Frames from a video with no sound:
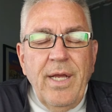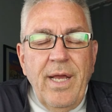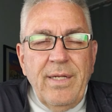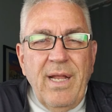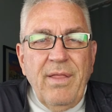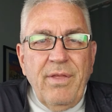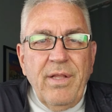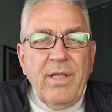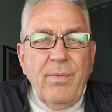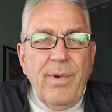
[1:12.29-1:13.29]
And I
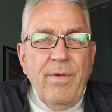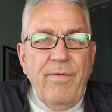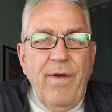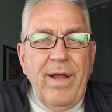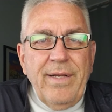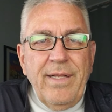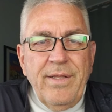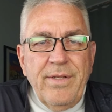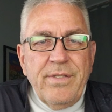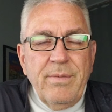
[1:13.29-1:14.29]
think that we are finding
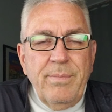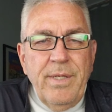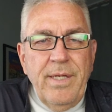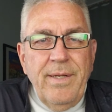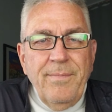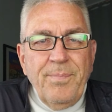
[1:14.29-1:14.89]
this to be